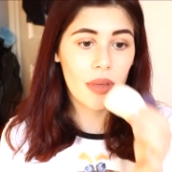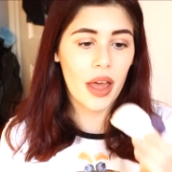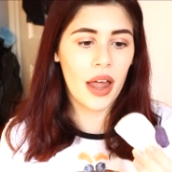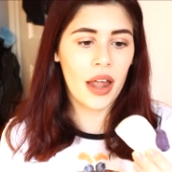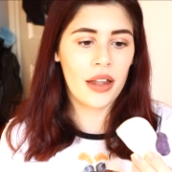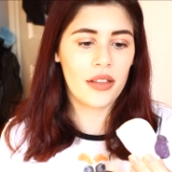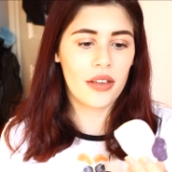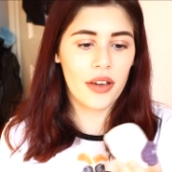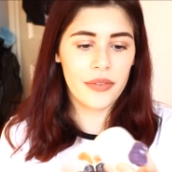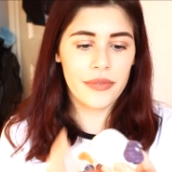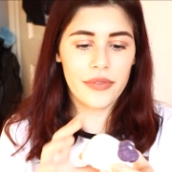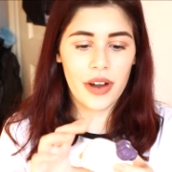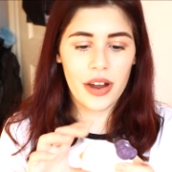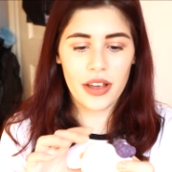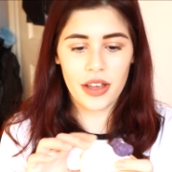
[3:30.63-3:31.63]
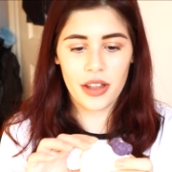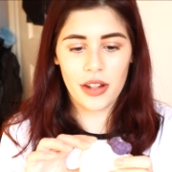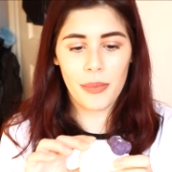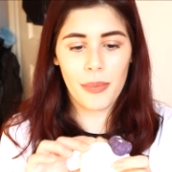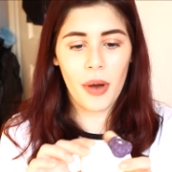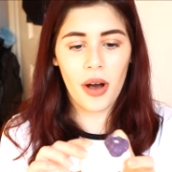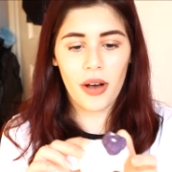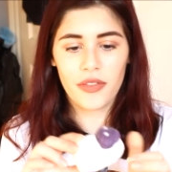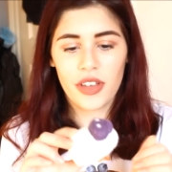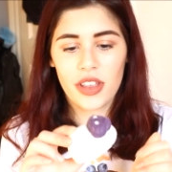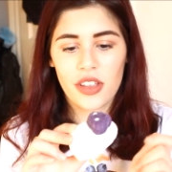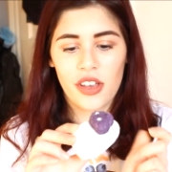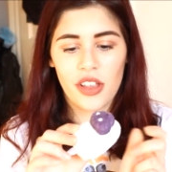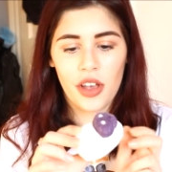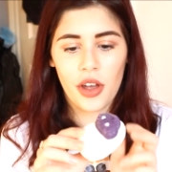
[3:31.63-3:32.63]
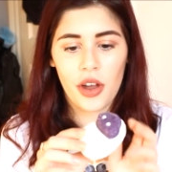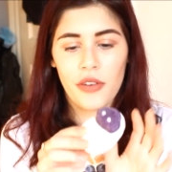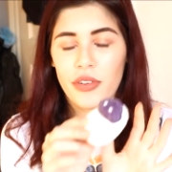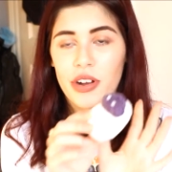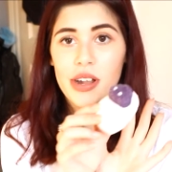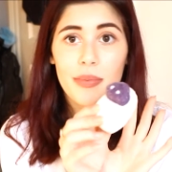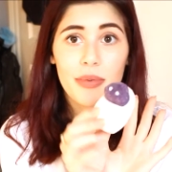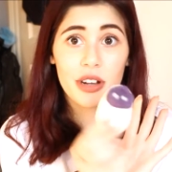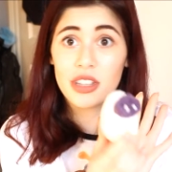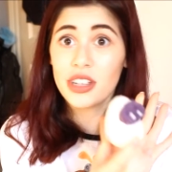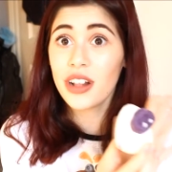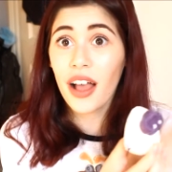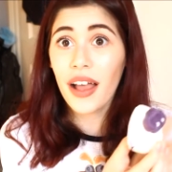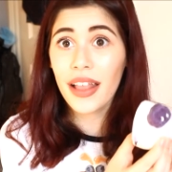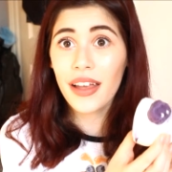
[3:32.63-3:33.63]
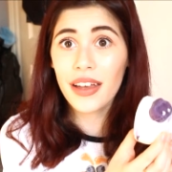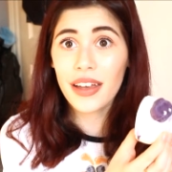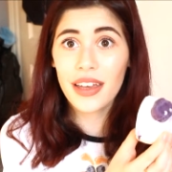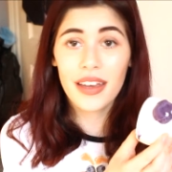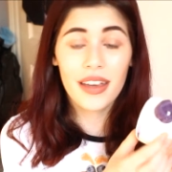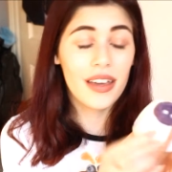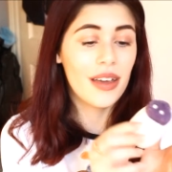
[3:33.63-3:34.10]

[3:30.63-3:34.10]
And I reckon the bath is going to go really pretty lilac